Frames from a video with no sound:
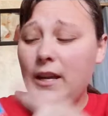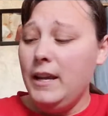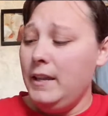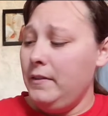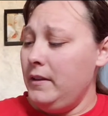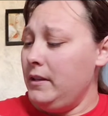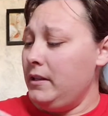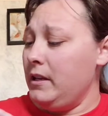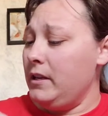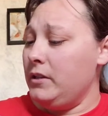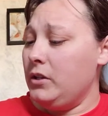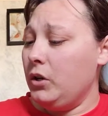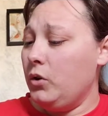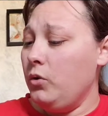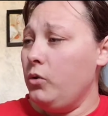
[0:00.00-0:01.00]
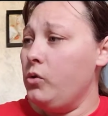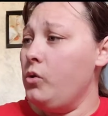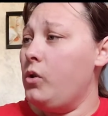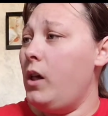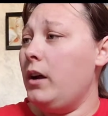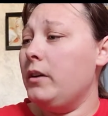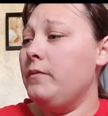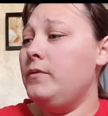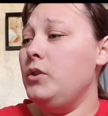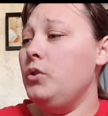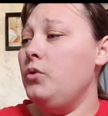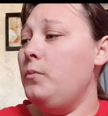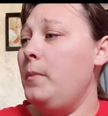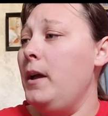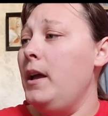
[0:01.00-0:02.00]
and this is the Cuckoo Clock of
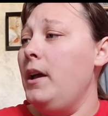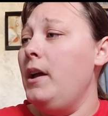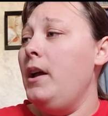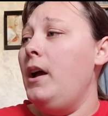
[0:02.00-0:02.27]
Doom.